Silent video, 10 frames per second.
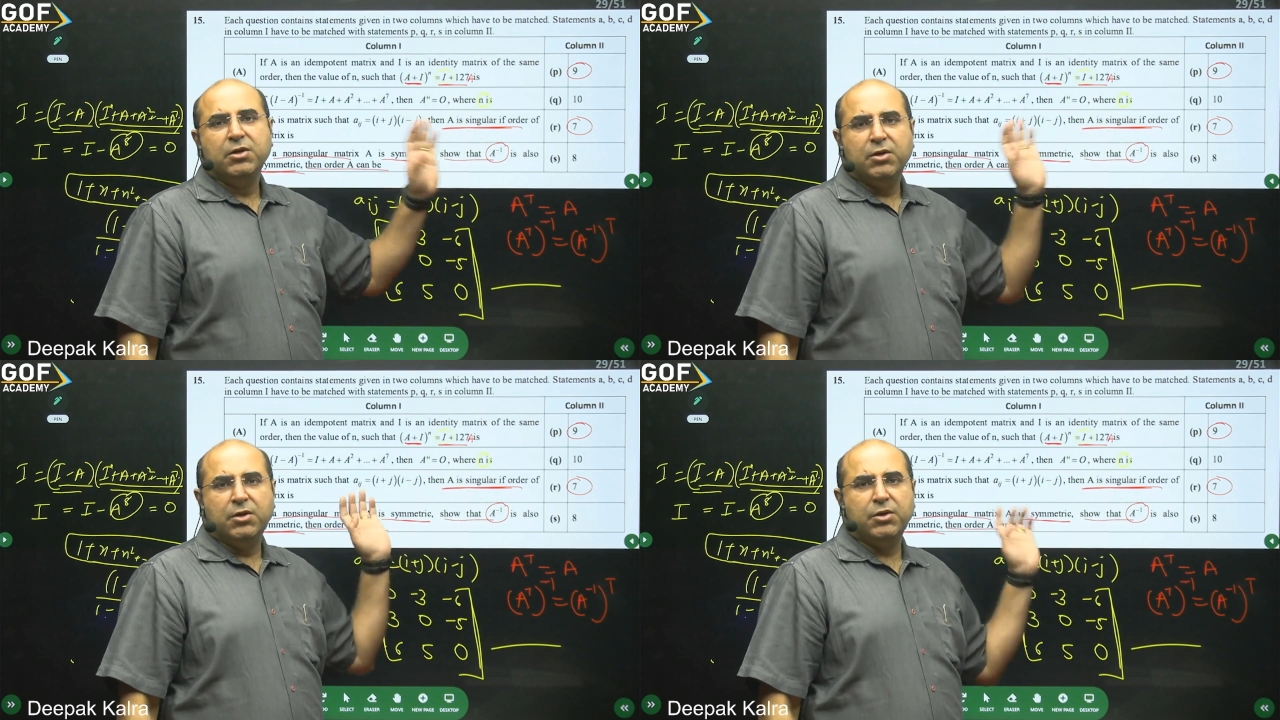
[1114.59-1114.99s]

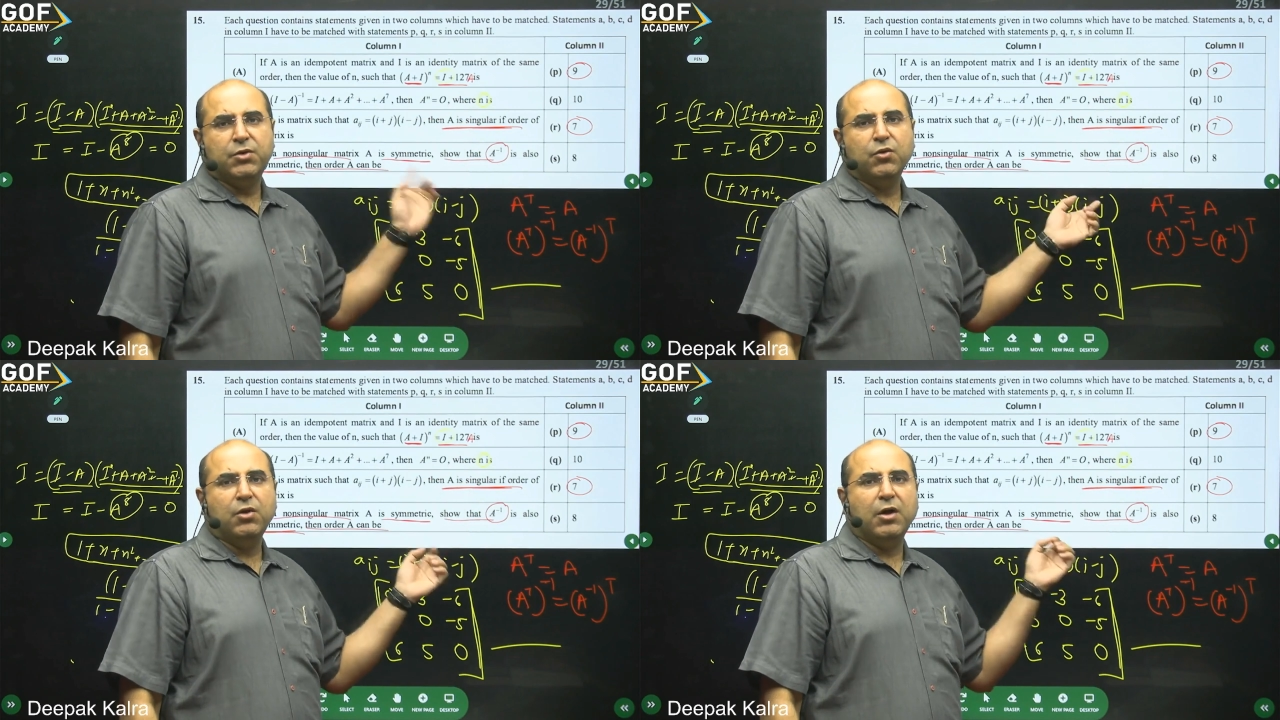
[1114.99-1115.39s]

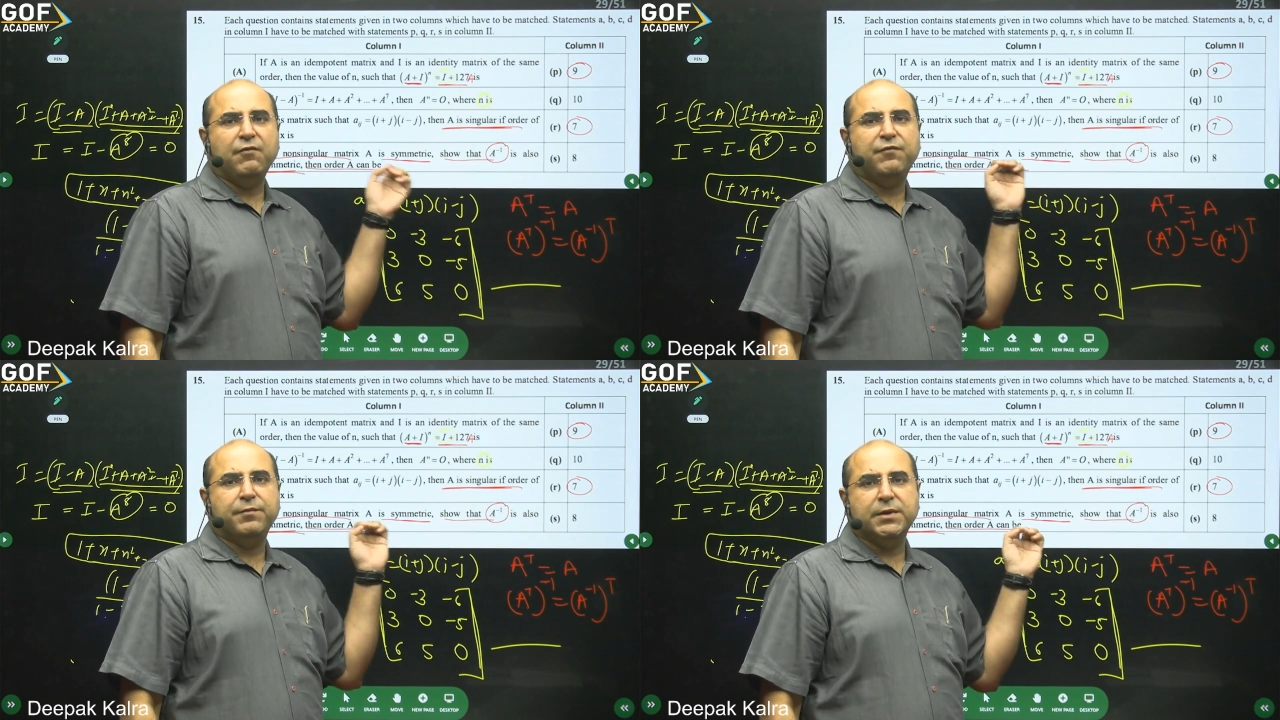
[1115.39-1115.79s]
role of
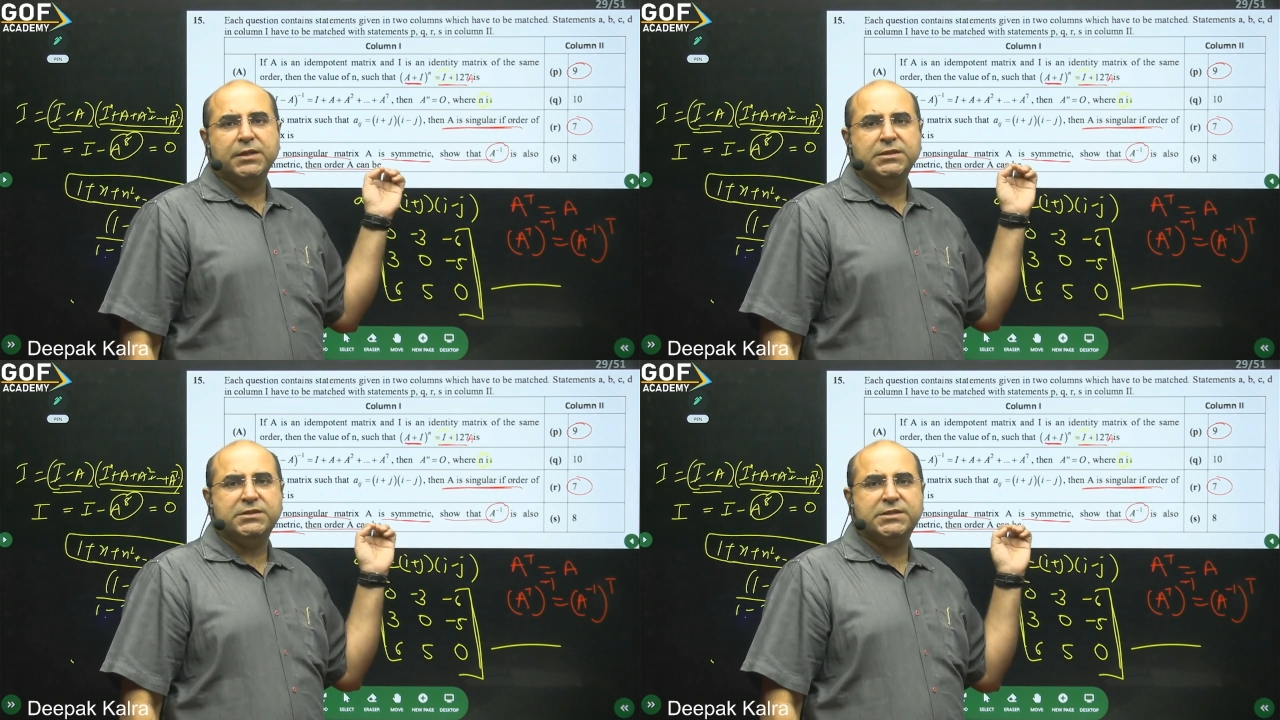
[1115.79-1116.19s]

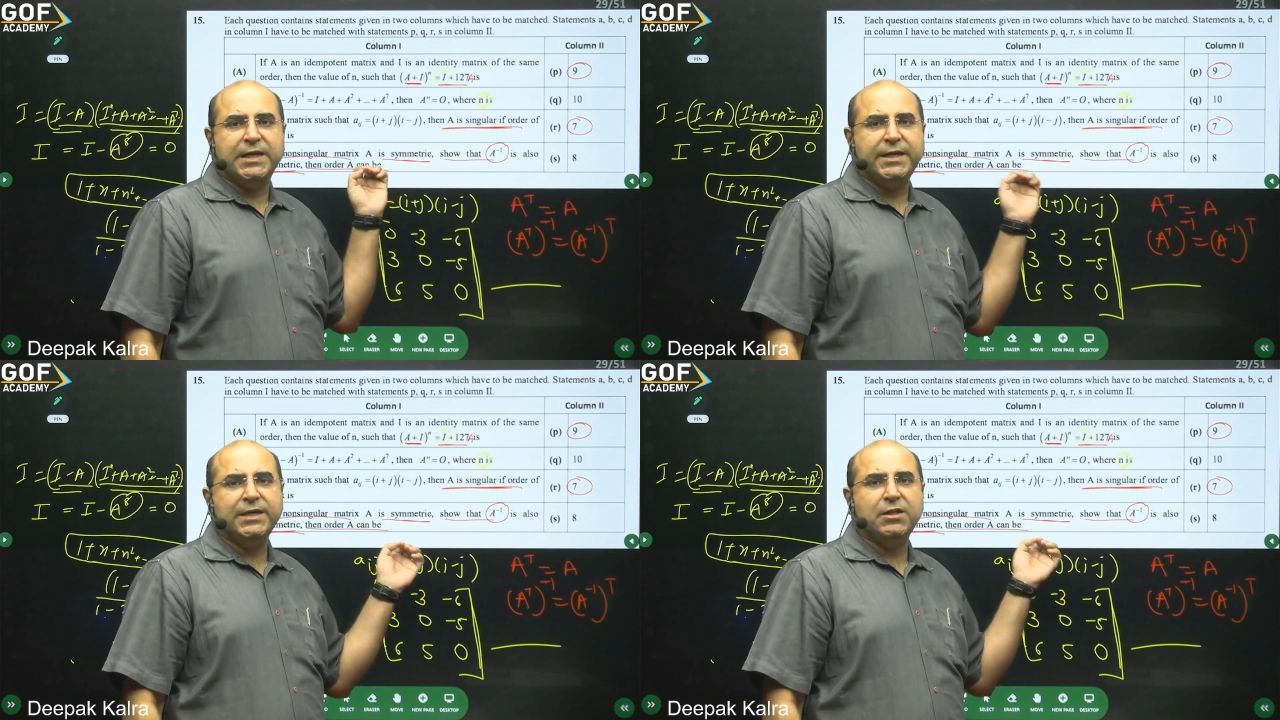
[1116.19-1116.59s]

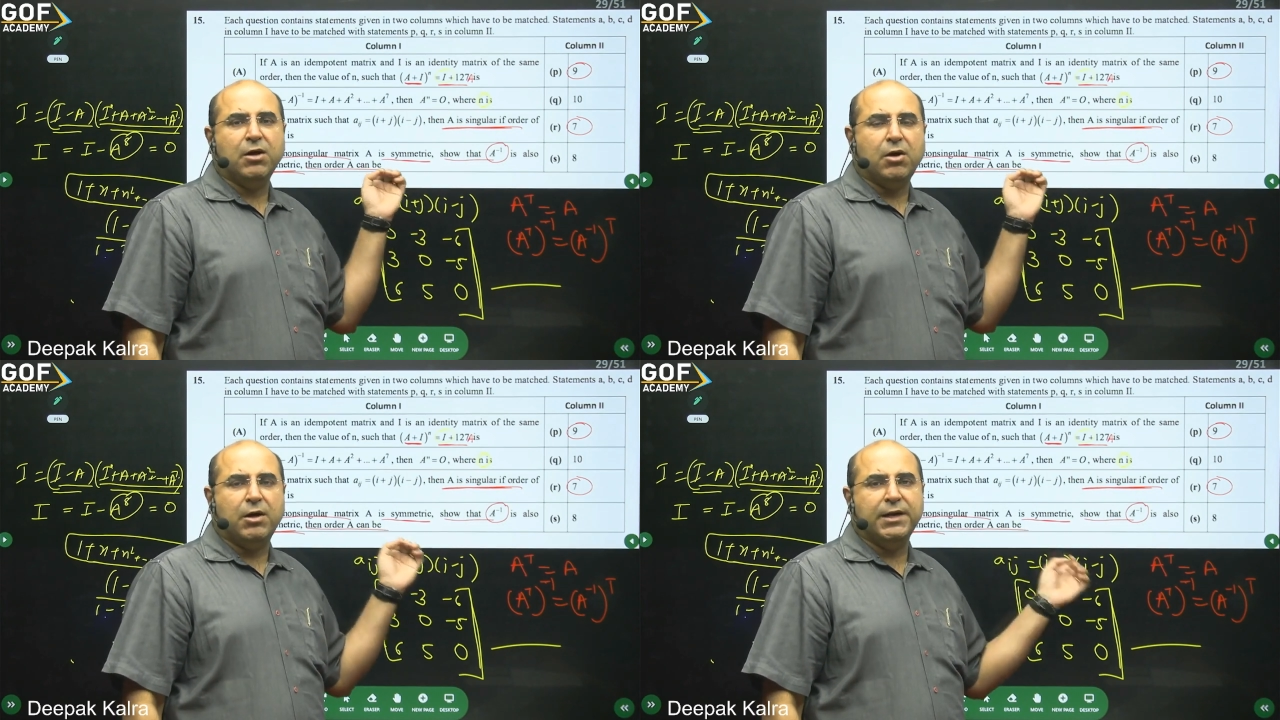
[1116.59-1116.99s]
setting the
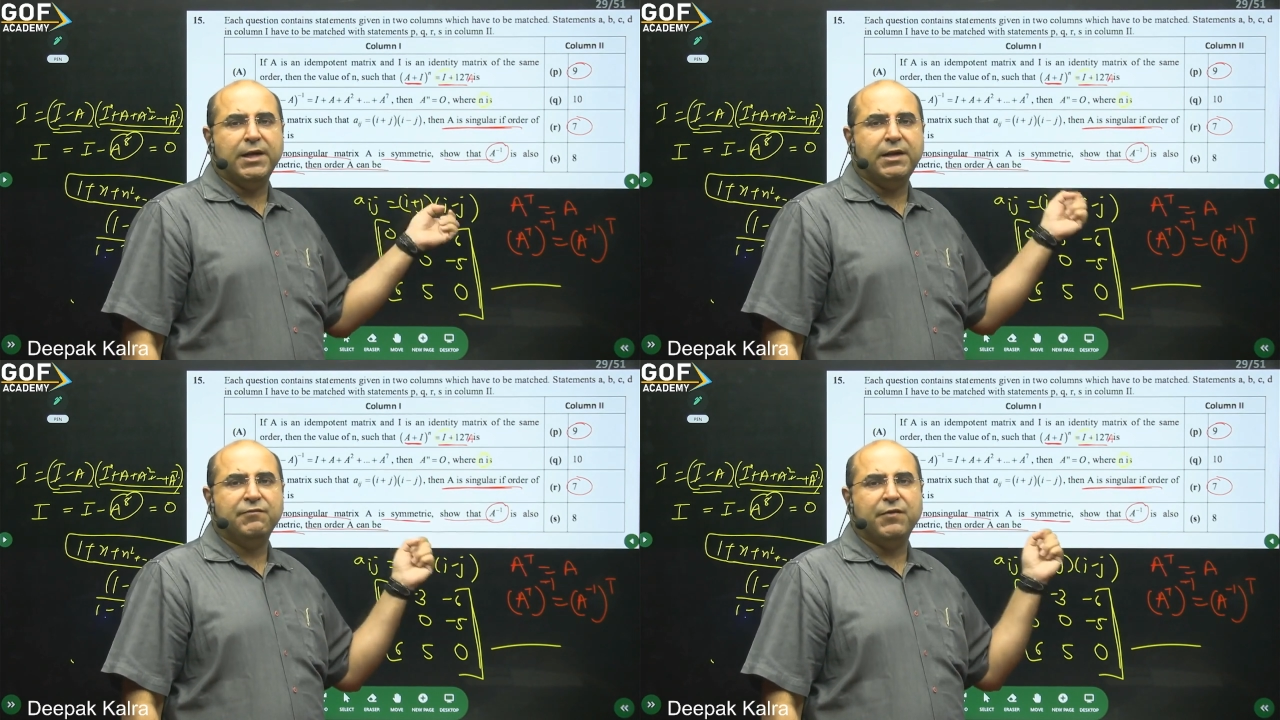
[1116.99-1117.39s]
order
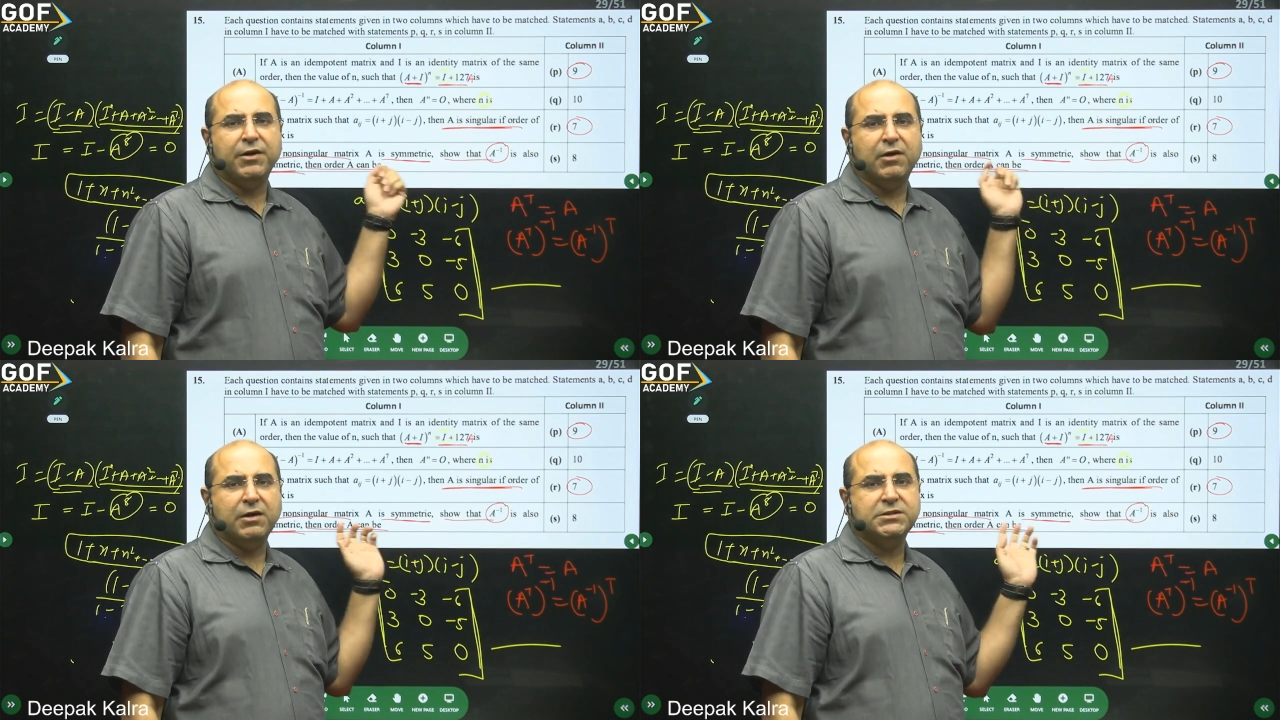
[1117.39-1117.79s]
for
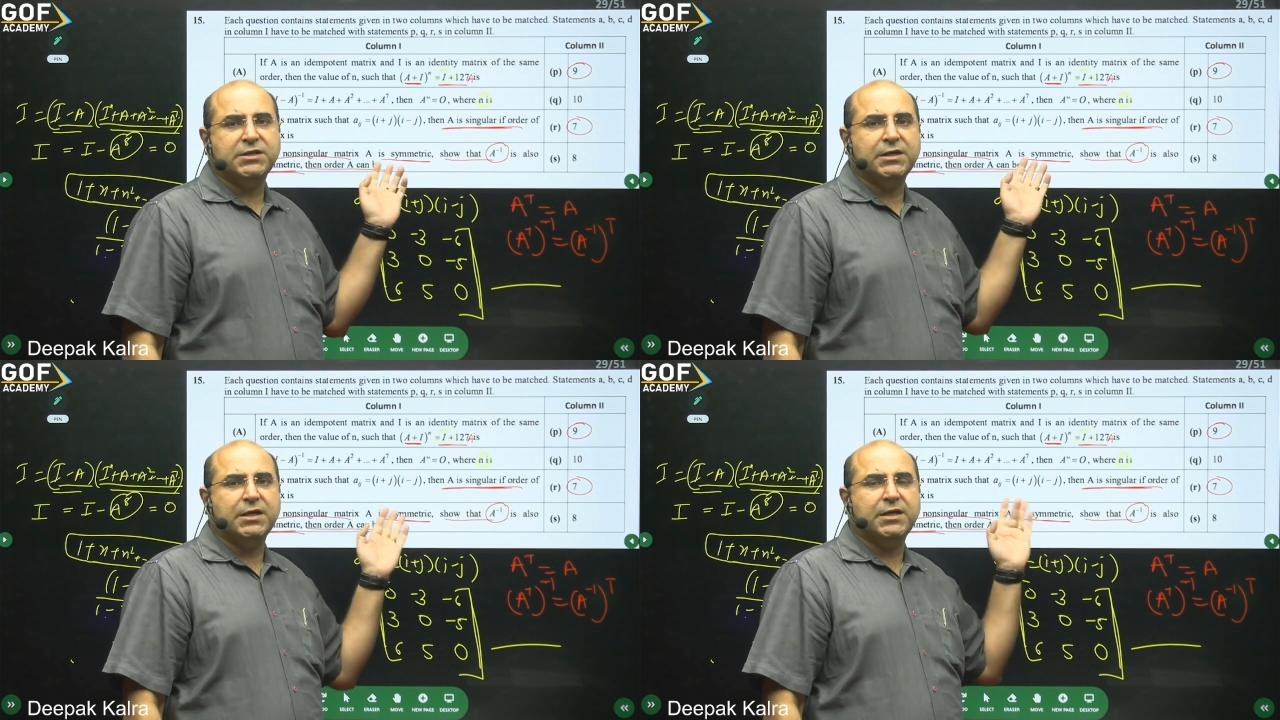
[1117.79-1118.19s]

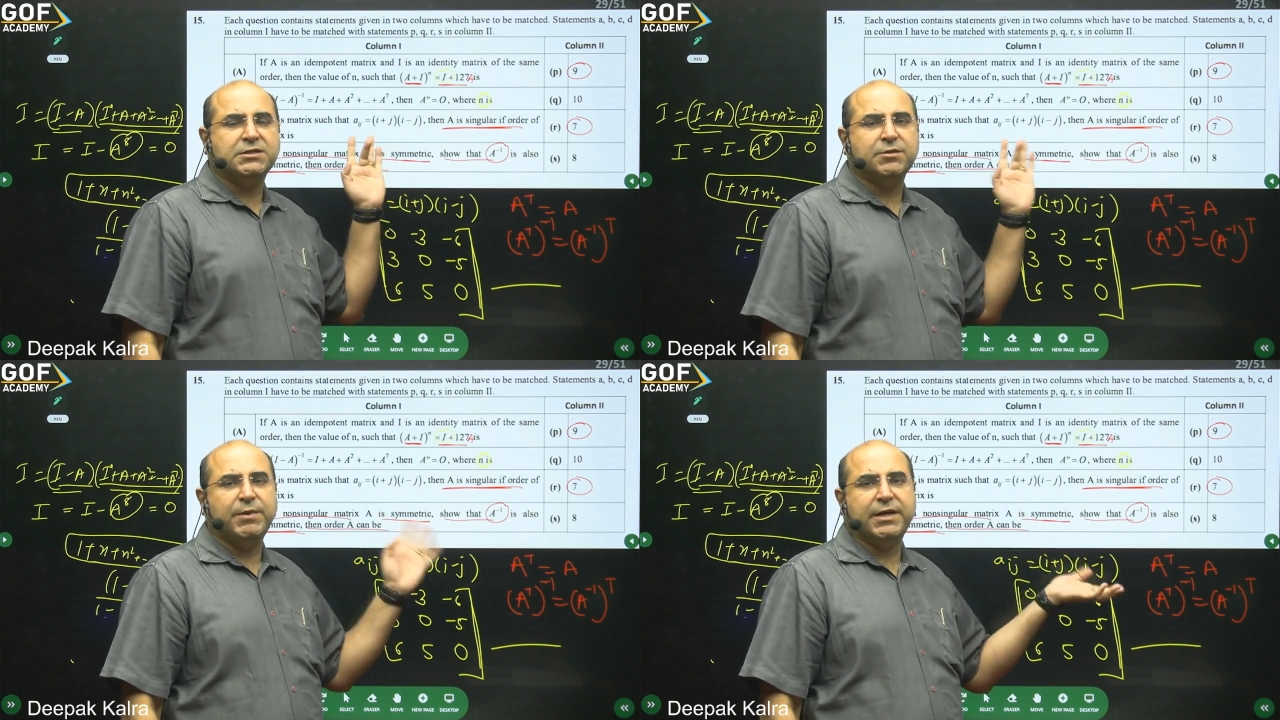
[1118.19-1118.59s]
non-singular
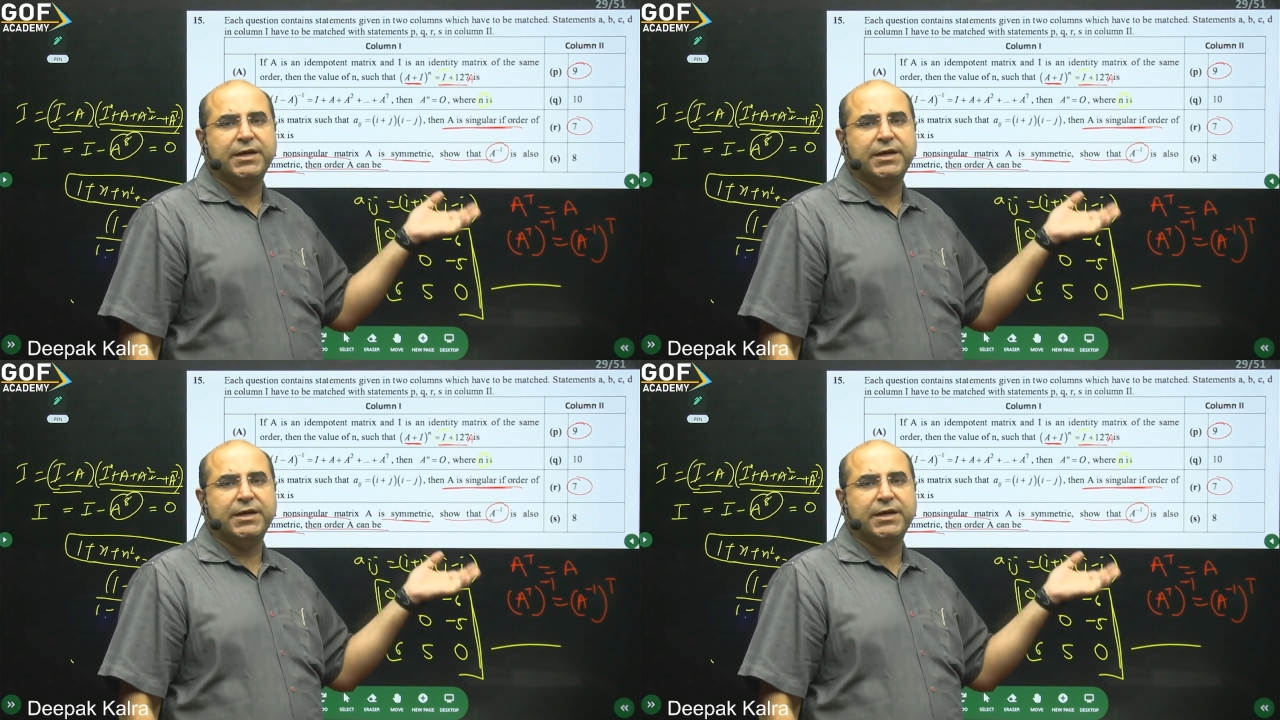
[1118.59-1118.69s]
symmetric.